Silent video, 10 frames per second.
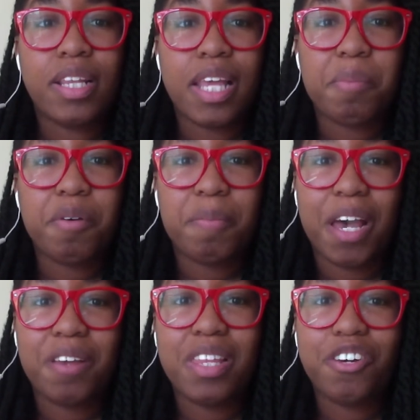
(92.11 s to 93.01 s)
They
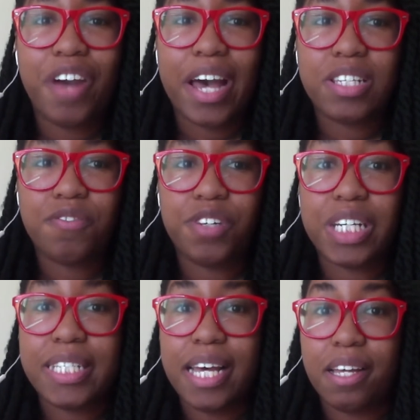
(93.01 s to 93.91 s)
prepare the grass for
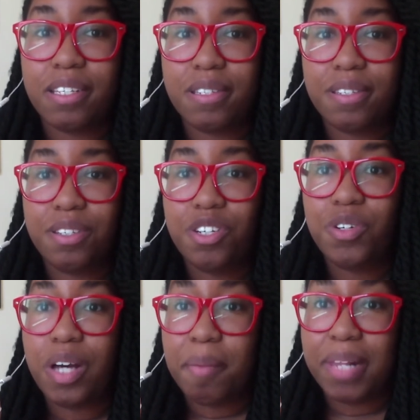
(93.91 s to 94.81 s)
gazelles,
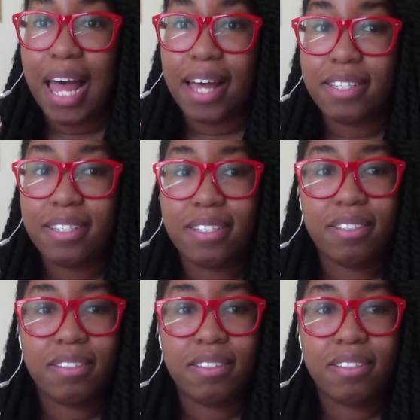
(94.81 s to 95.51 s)
who come last."